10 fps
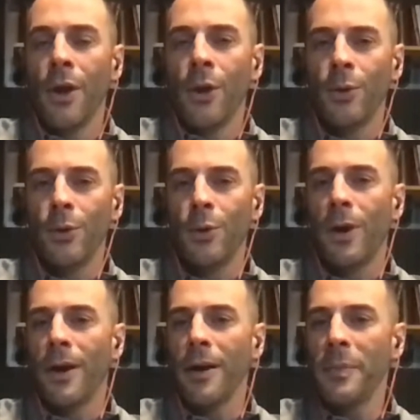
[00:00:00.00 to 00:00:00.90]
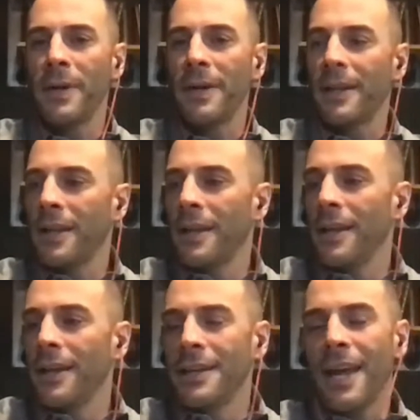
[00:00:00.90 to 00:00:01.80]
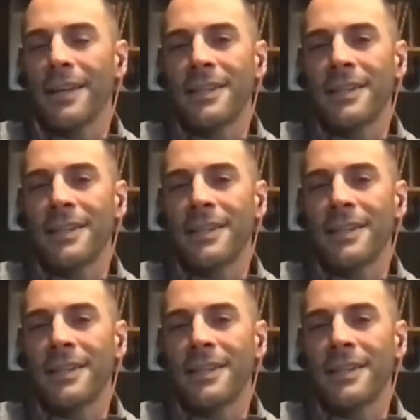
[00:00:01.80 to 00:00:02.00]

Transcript: who you are, but yeah,